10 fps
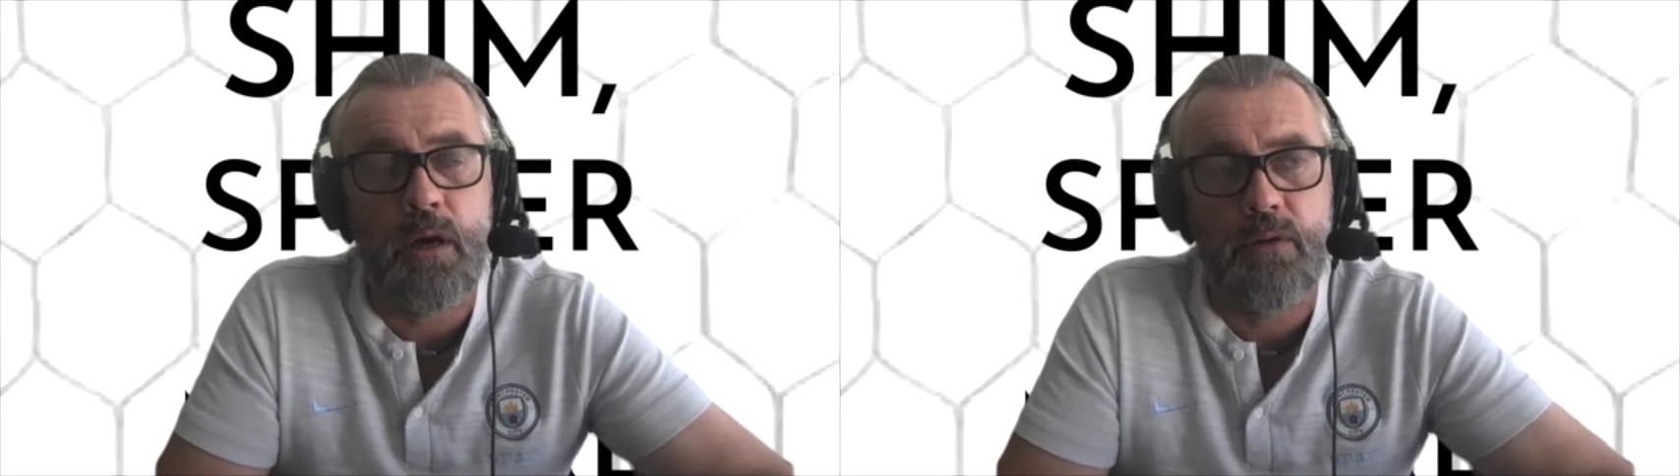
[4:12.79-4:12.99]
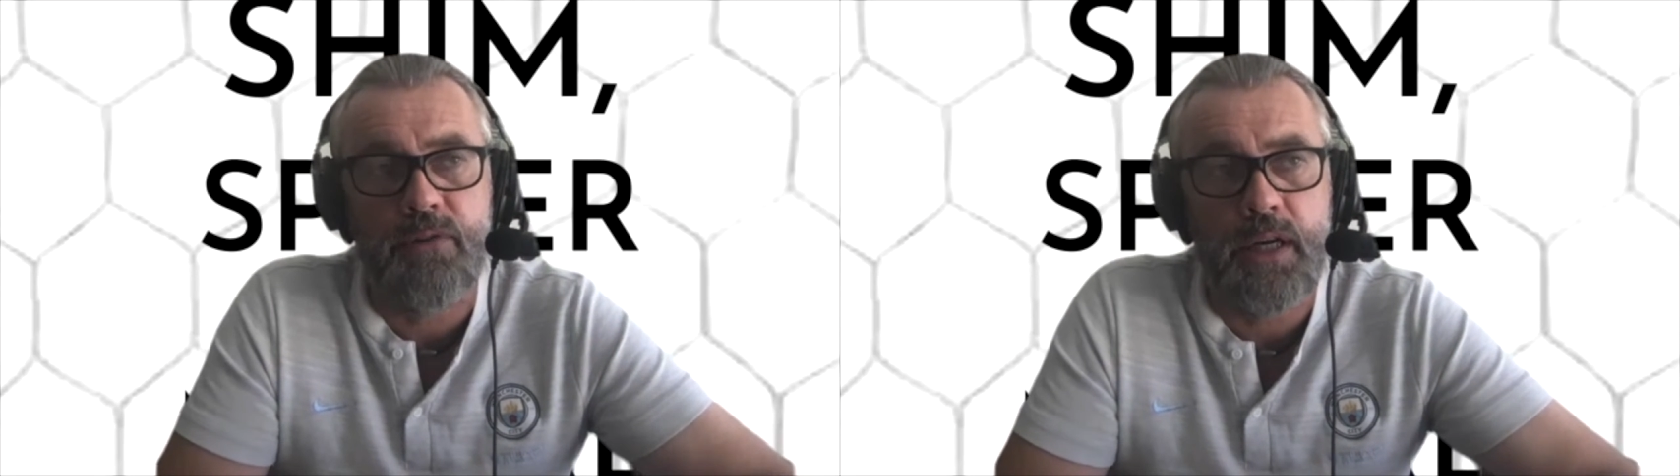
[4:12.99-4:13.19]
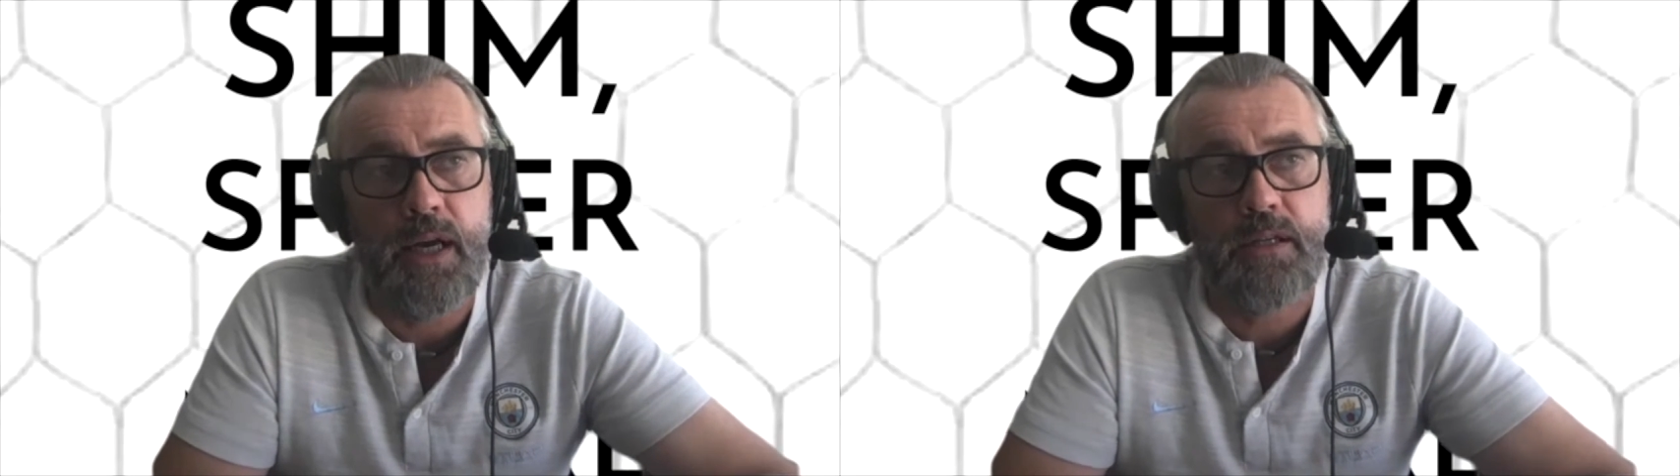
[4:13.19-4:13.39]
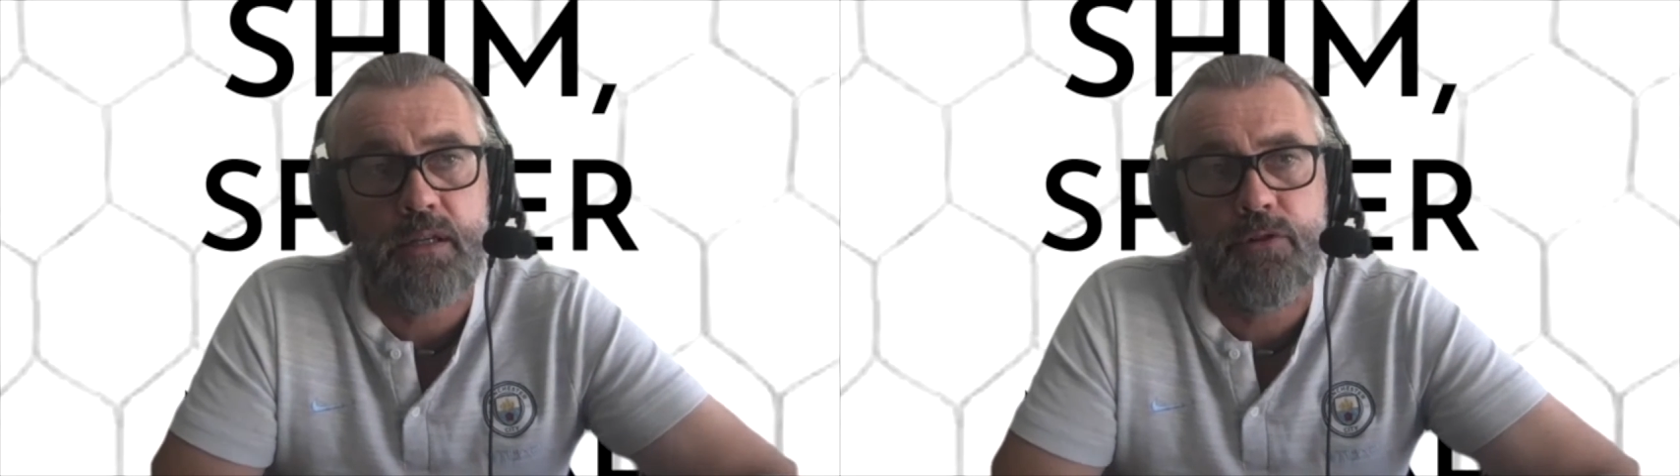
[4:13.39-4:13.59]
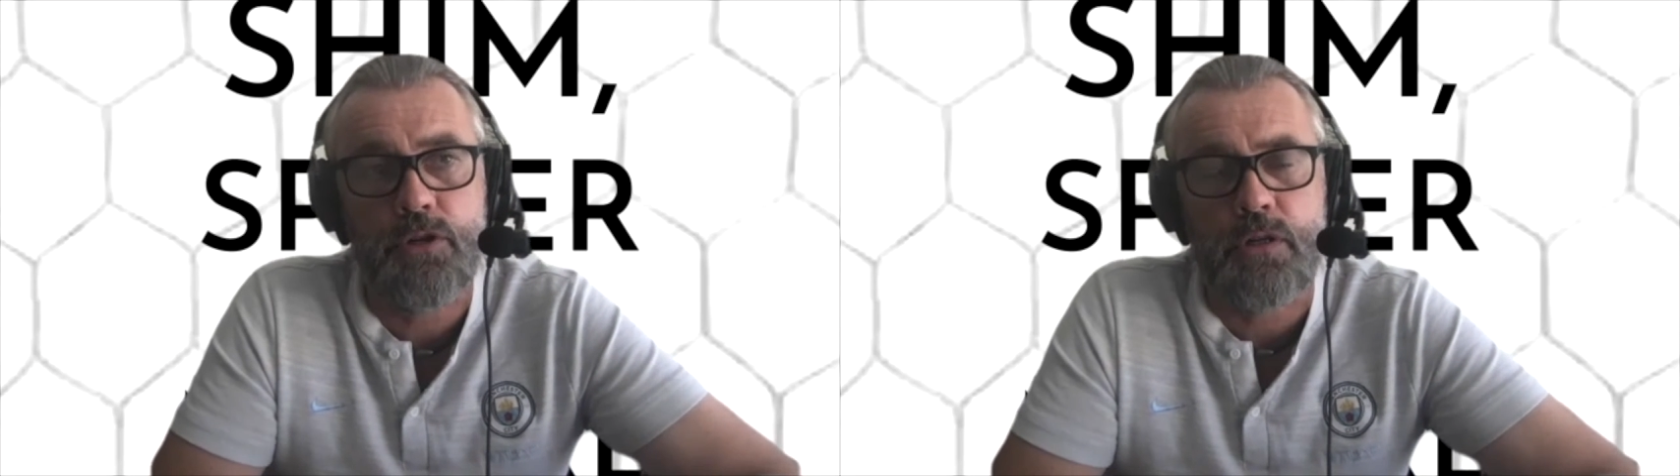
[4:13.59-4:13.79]
overly negative
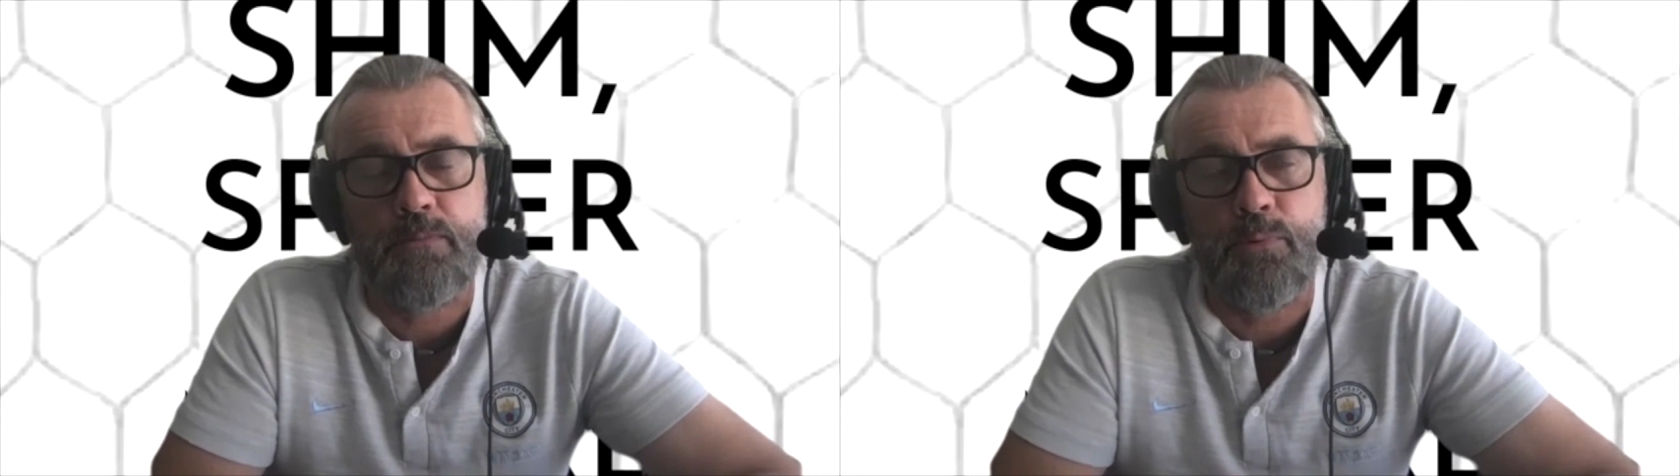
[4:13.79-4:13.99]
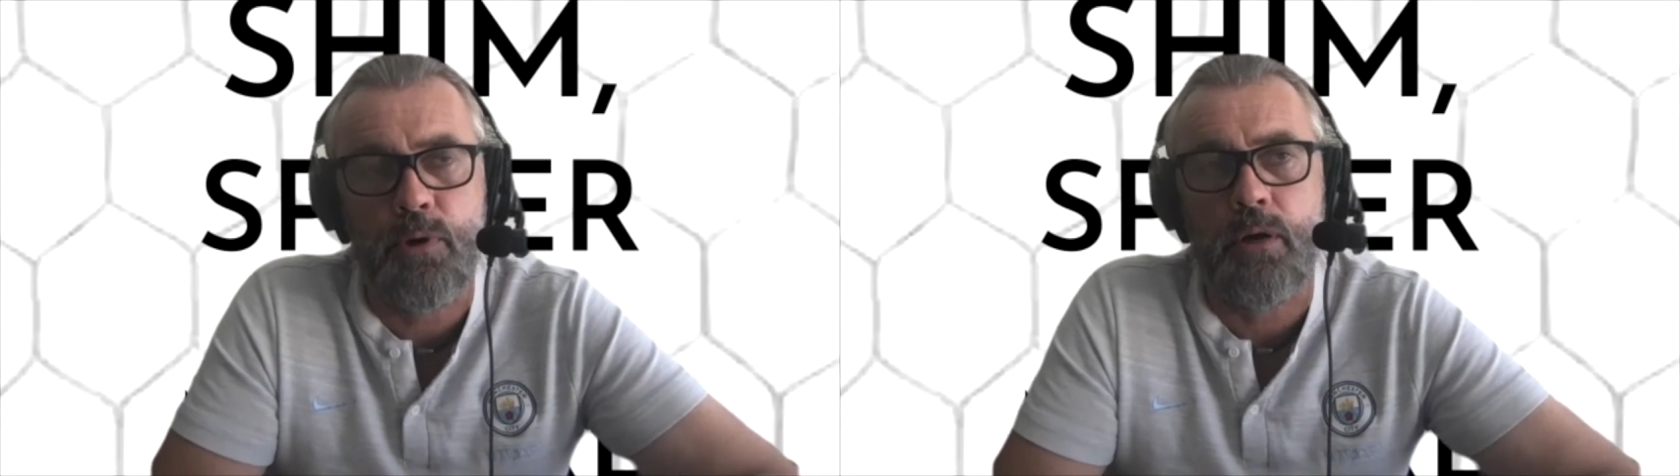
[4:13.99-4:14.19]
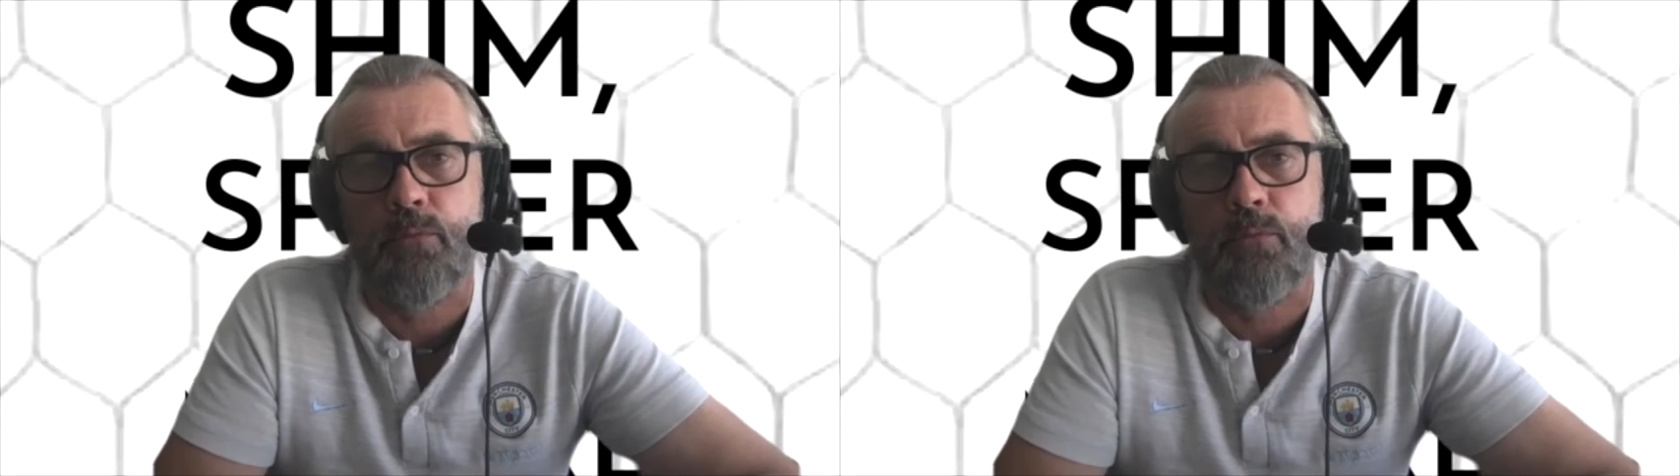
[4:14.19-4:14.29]
because it's brilliant